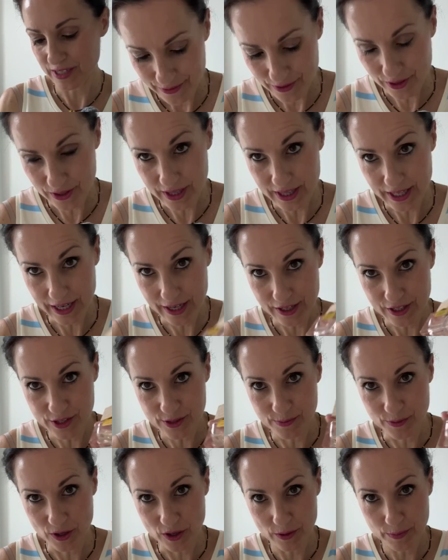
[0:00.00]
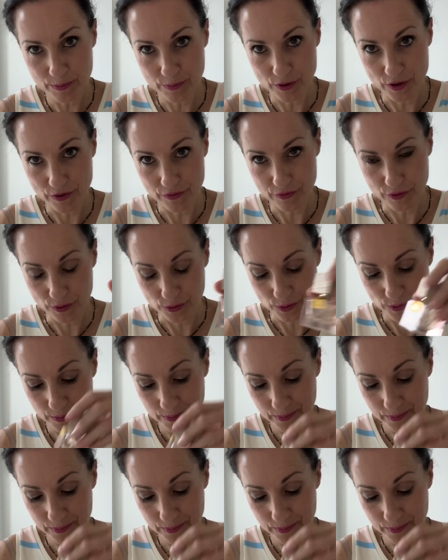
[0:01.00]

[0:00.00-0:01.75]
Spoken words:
Got like a small perfume